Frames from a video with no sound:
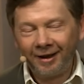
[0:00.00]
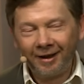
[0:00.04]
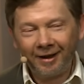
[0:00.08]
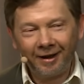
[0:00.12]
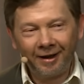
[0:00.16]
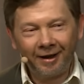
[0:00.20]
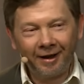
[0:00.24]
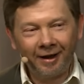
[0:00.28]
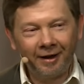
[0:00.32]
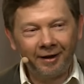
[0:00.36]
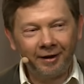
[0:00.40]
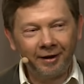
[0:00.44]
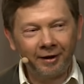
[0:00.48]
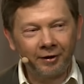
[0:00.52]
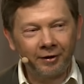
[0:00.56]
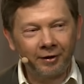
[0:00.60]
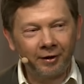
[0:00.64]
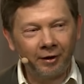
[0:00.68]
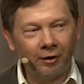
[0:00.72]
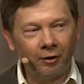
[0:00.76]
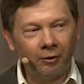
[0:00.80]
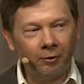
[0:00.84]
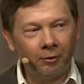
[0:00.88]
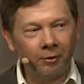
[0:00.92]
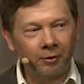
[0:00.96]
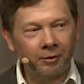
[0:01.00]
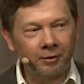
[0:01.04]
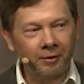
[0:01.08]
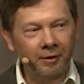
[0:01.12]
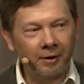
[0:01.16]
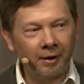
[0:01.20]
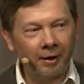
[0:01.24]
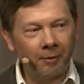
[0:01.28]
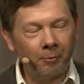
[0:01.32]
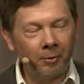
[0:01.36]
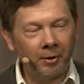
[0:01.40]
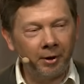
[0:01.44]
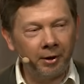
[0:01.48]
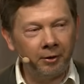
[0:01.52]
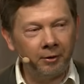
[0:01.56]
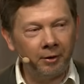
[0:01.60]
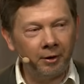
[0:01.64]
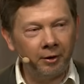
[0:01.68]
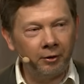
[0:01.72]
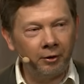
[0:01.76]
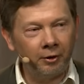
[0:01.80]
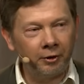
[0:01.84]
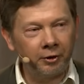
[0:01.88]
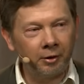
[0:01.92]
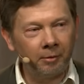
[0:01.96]
It is the look that where you're
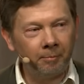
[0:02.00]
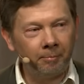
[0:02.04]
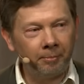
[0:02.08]
not a